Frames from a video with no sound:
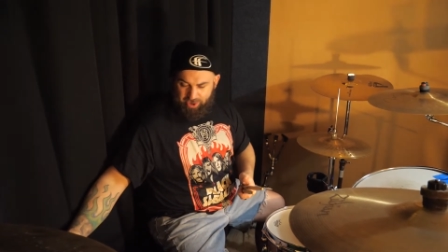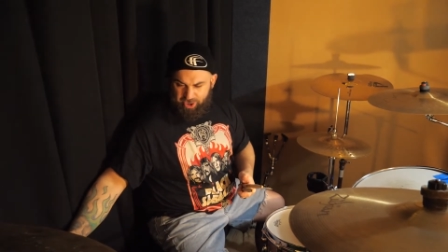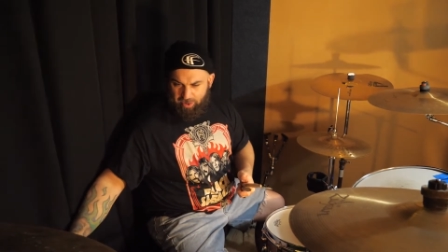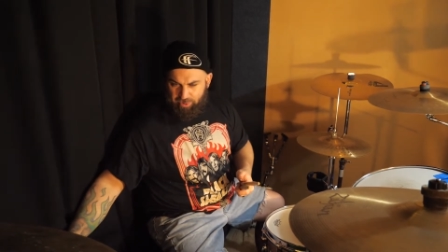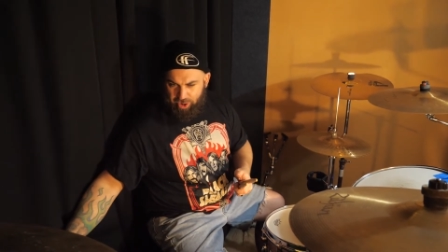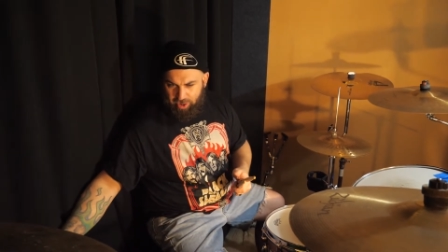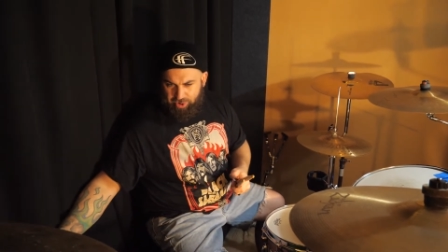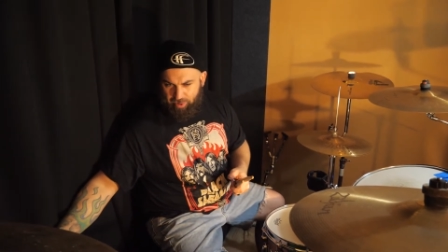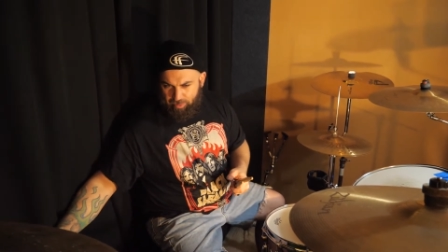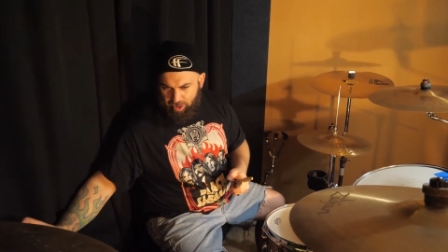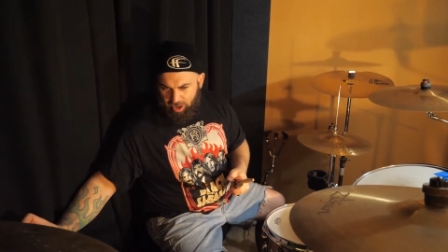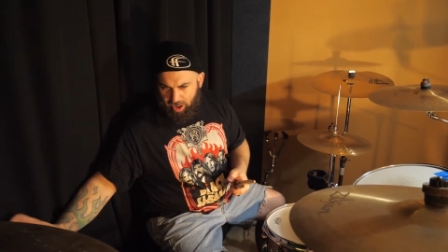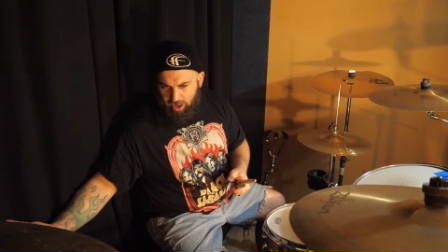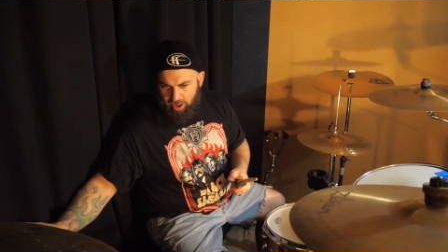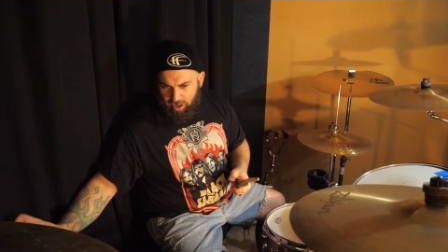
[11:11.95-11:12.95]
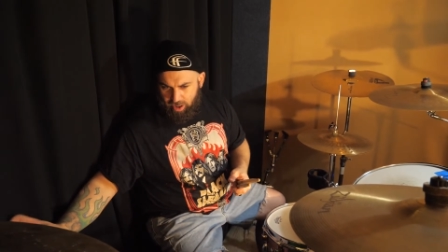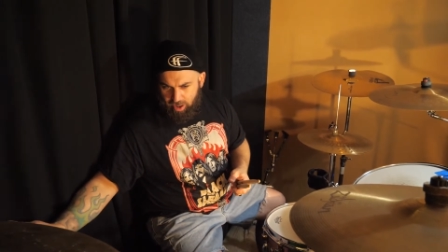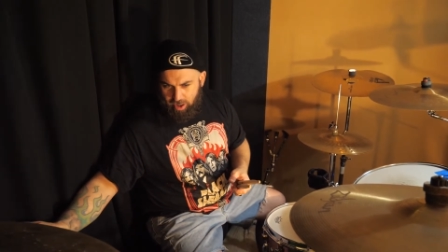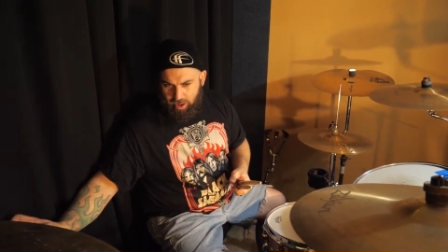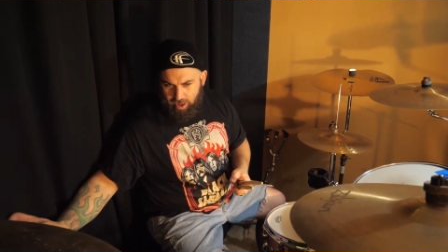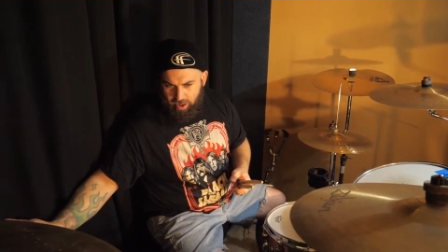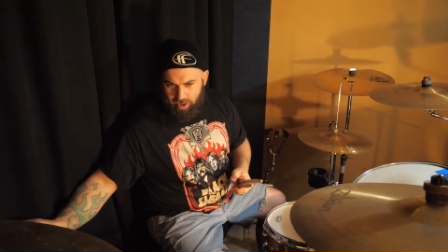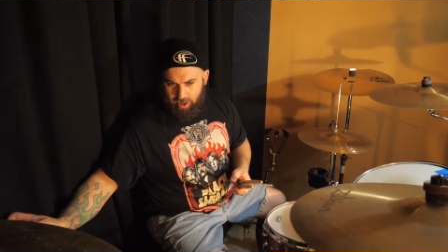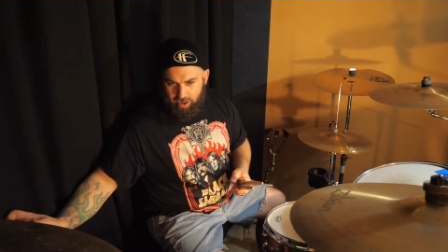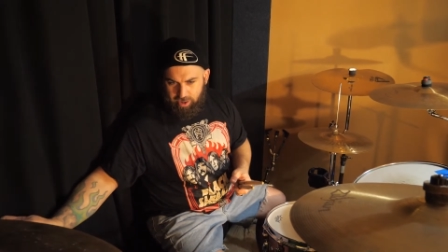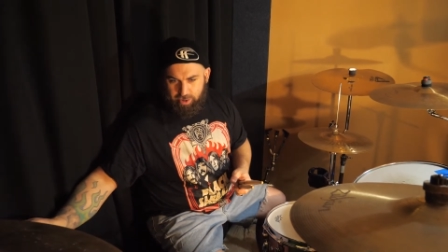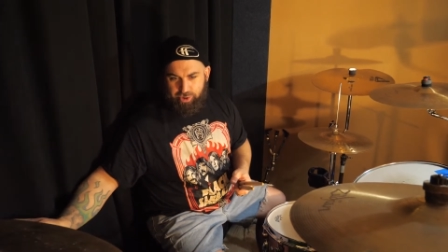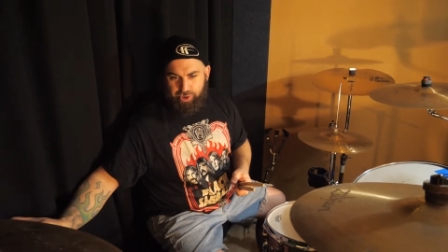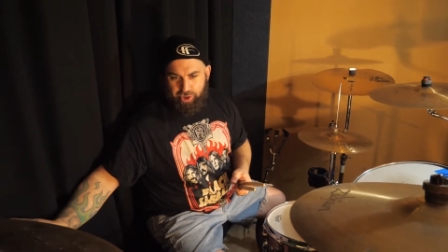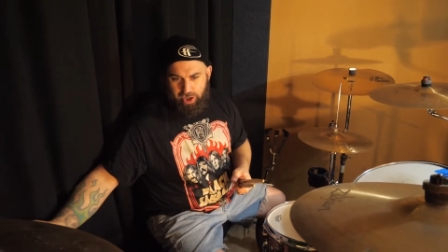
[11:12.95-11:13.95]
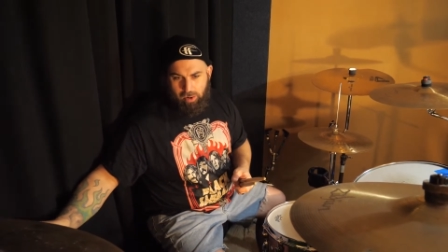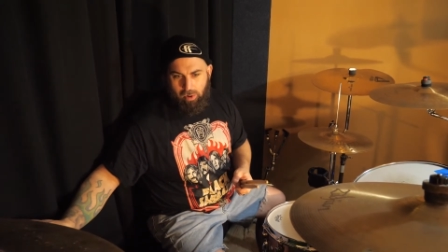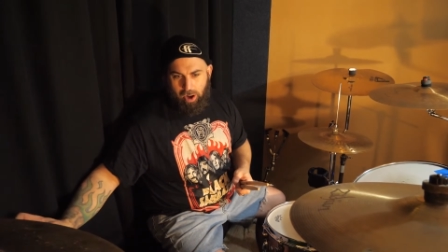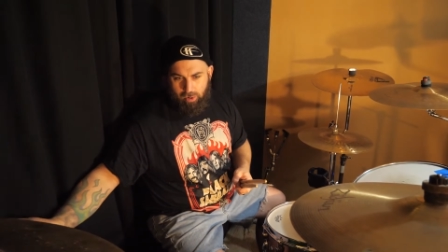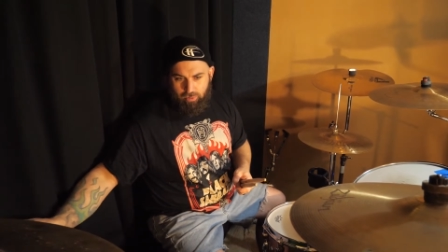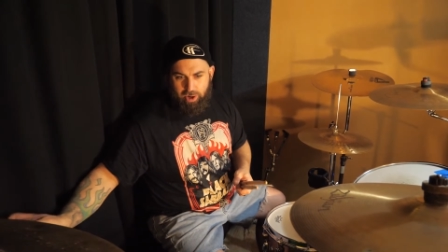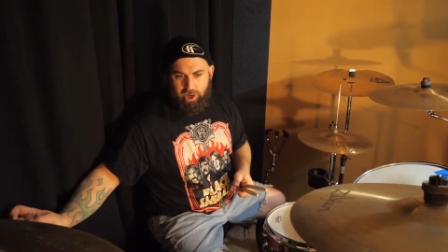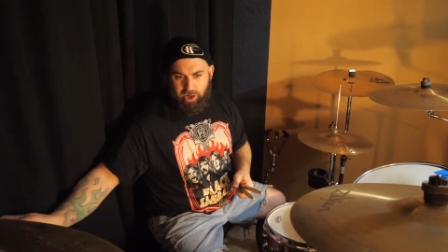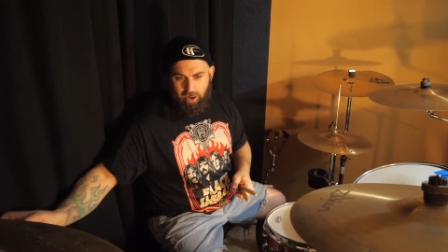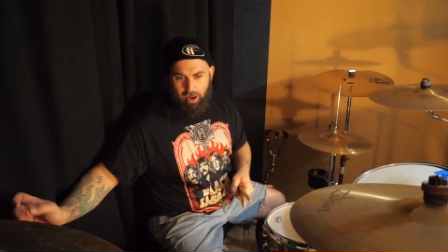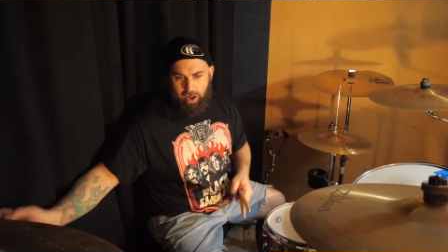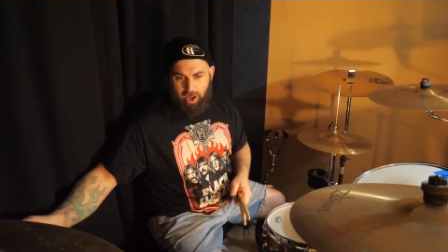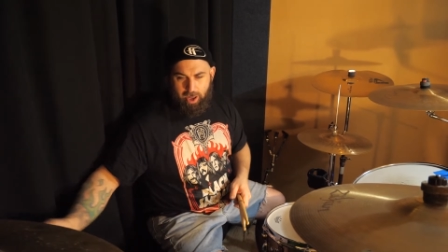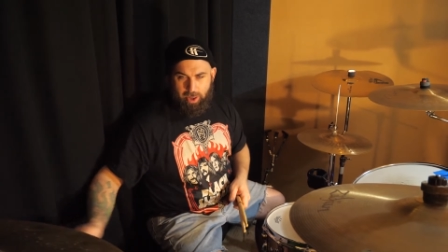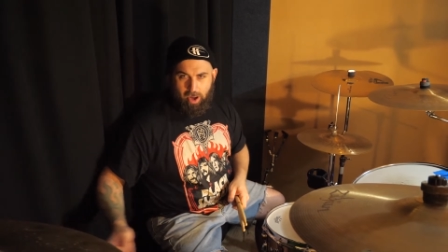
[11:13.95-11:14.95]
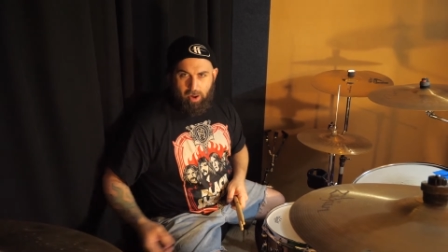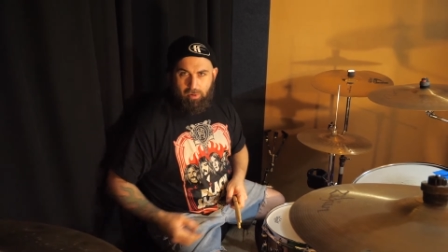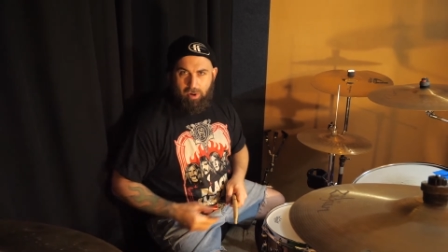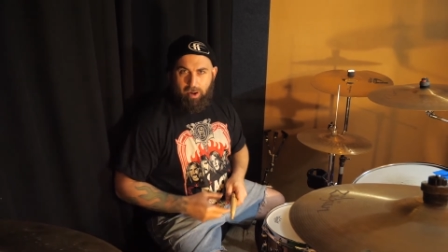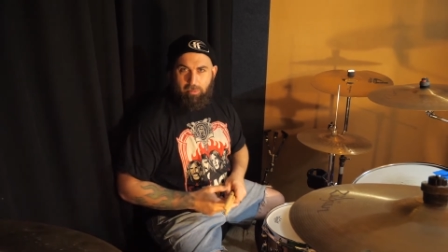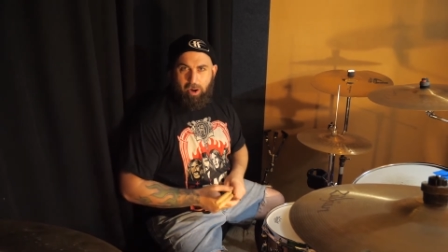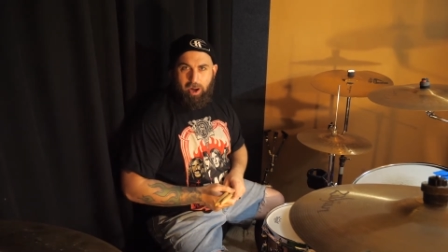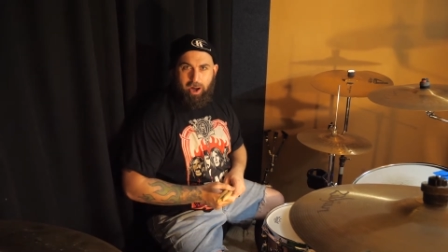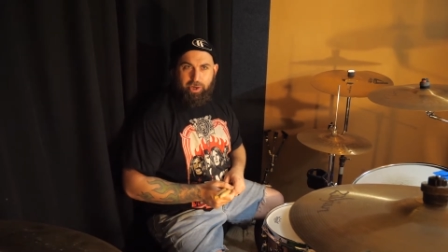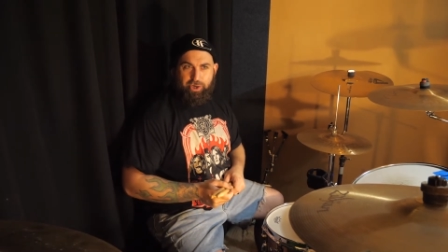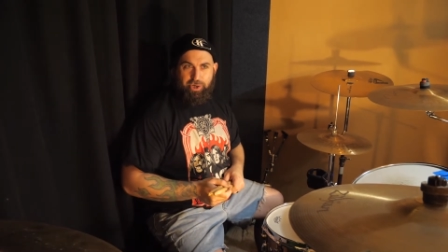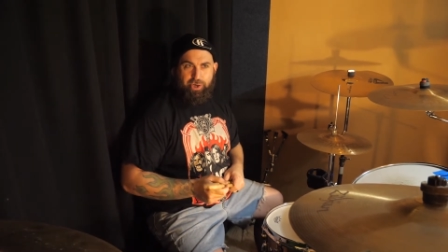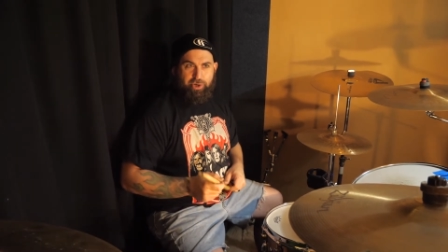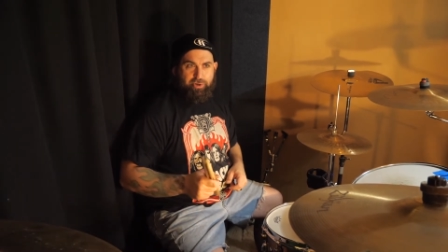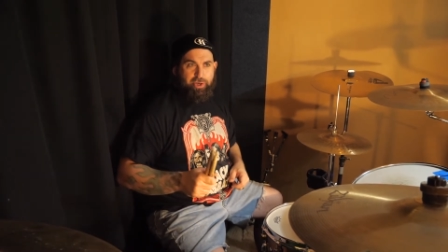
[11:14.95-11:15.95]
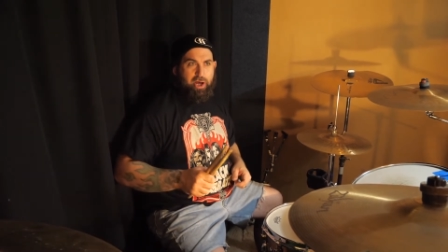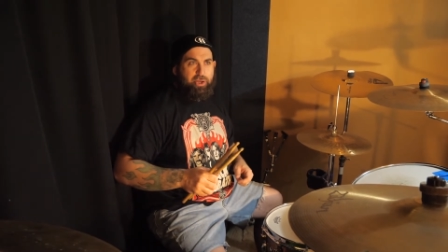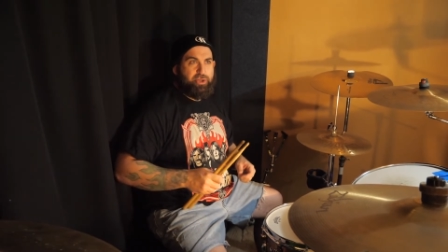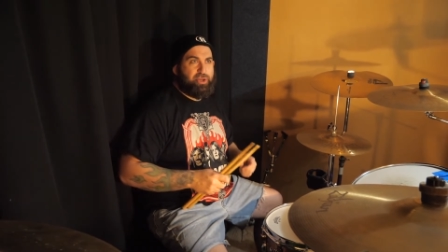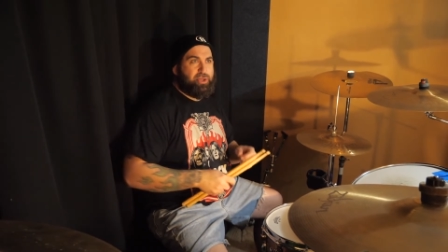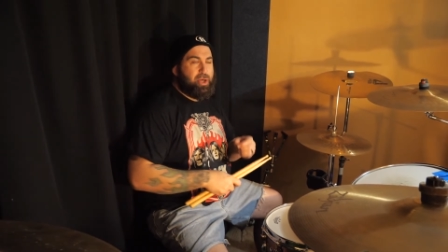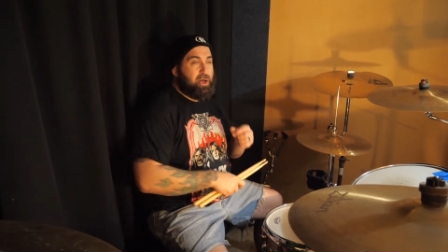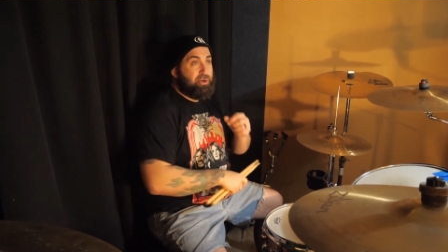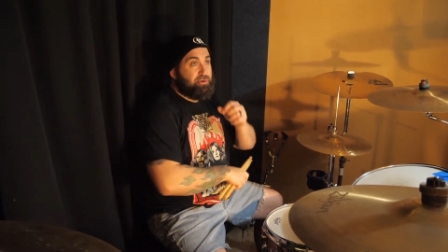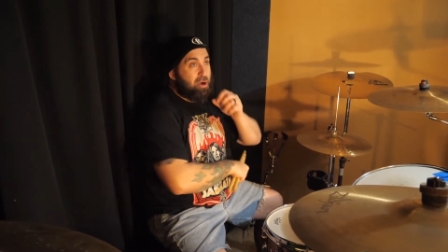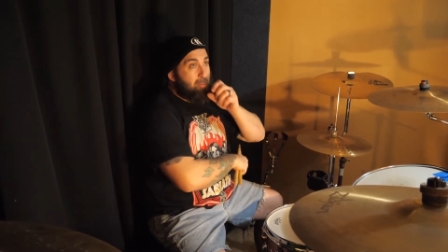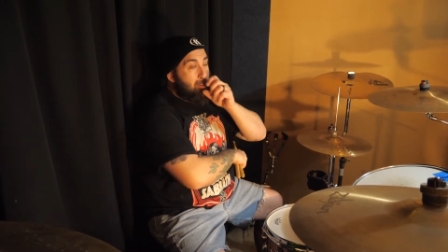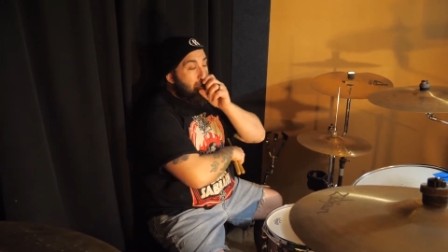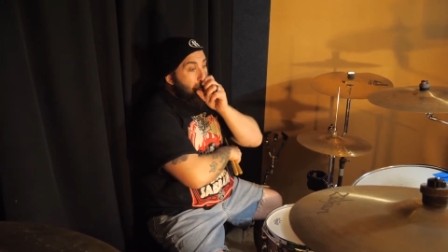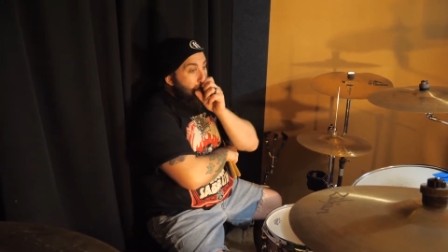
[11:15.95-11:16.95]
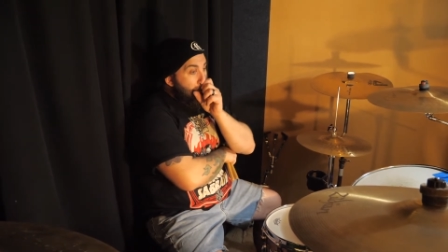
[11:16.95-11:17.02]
And sometimes I'll be like do you know what? I really like that note. I might actually use it as a snare drum.